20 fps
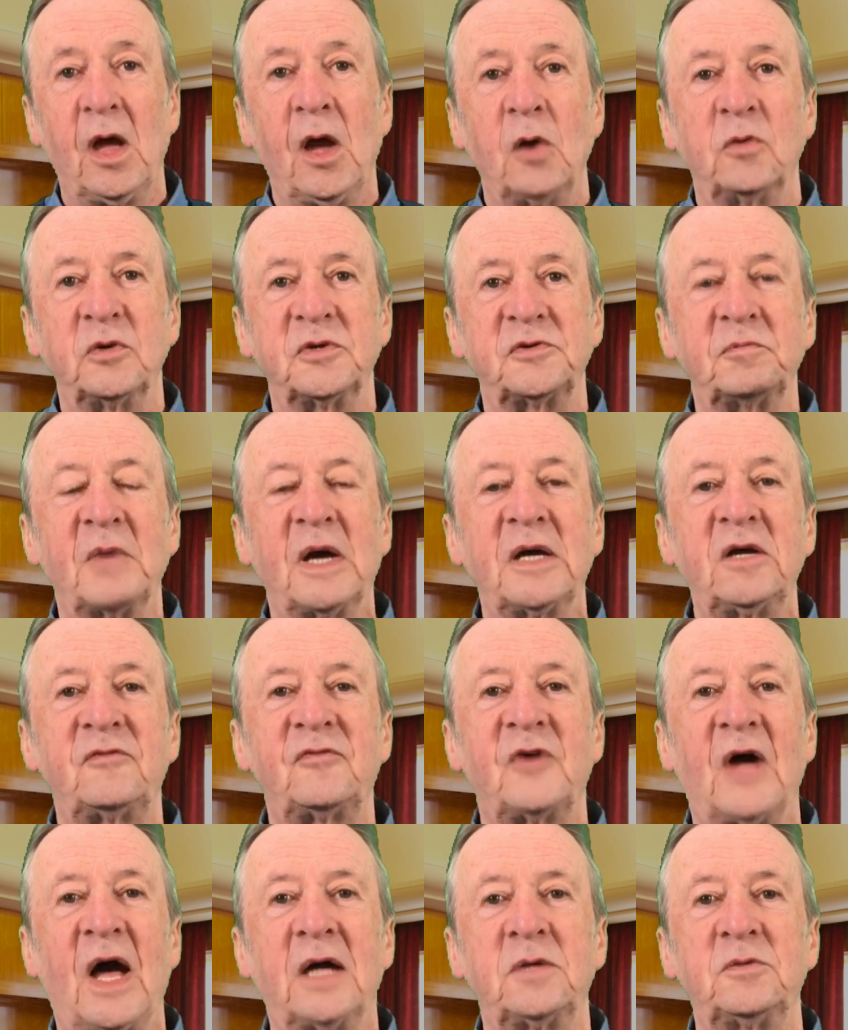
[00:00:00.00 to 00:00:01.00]
was made
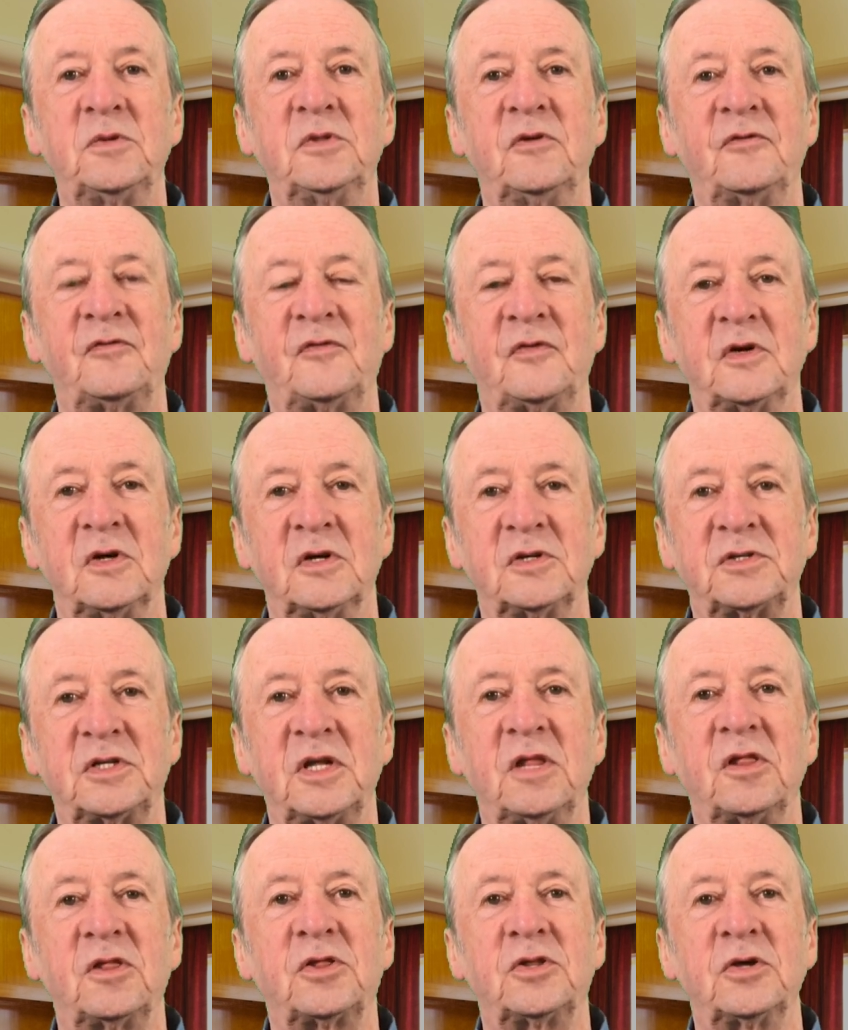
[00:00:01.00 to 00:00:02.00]
for Edward I
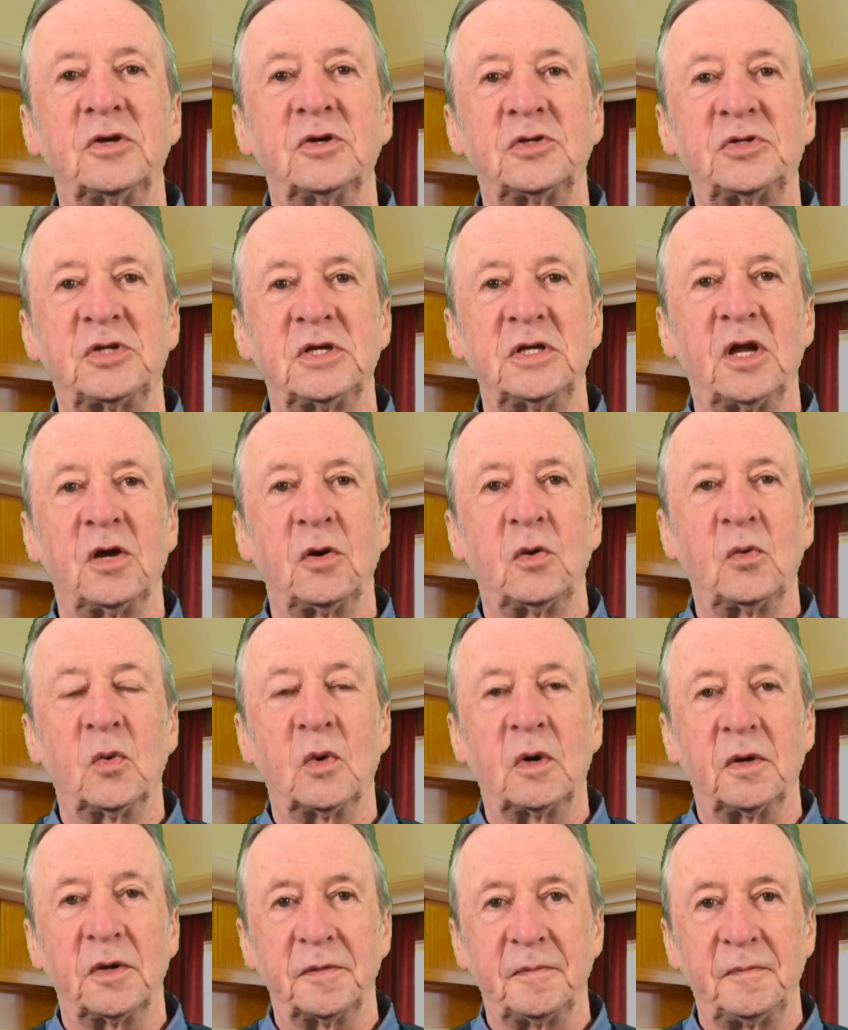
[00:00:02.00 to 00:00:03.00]
in
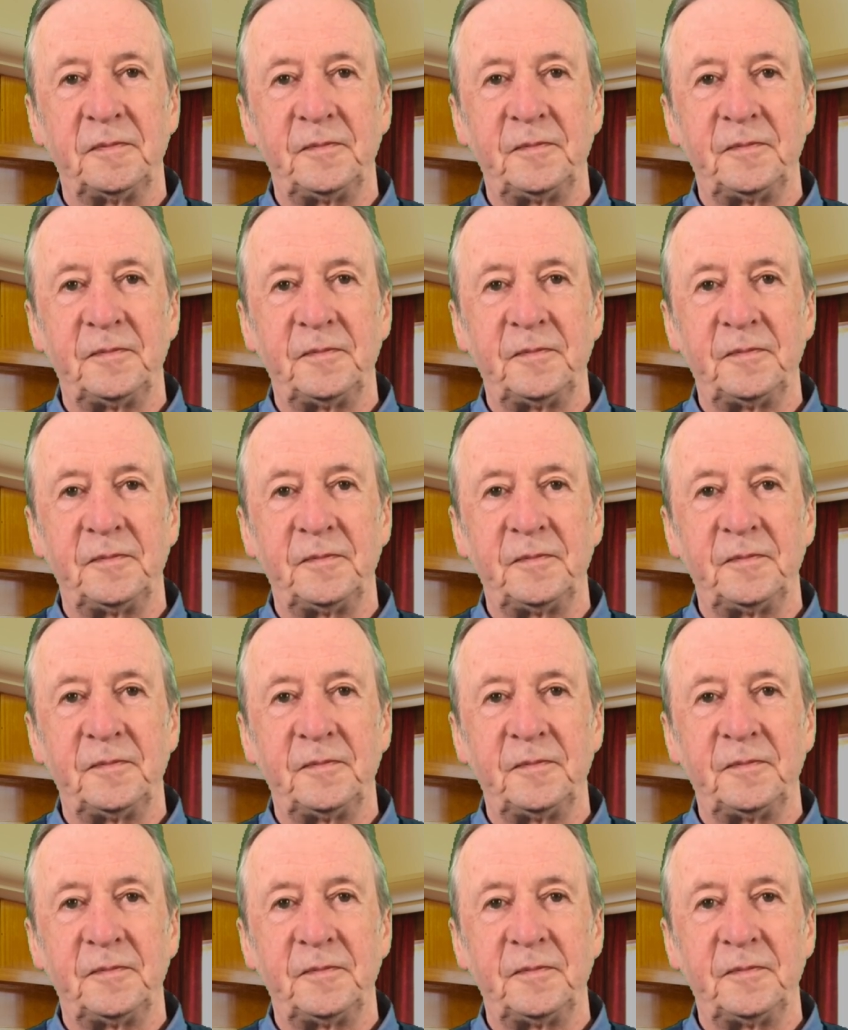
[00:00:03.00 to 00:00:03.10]
1301.